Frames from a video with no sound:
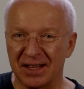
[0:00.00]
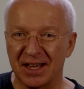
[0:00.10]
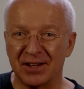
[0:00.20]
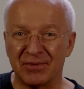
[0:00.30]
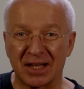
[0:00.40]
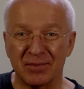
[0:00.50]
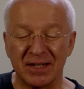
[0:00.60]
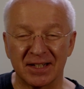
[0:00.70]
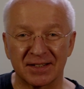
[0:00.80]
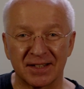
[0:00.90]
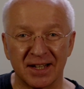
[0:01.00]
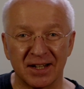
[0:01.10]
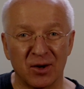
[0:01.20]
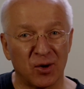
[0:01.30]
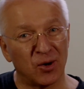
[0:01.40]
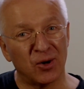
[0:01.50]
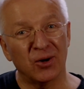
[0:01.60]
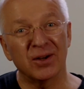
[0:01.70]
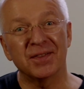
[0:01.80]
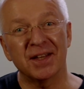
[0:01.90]
and we can meet us there or
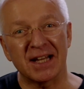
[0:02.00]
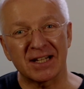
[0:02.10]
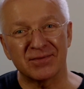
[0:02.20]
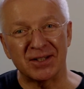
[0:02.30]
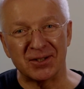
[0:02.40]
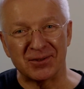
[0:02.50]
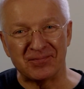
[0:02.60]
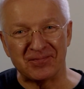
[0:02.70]
in the next video.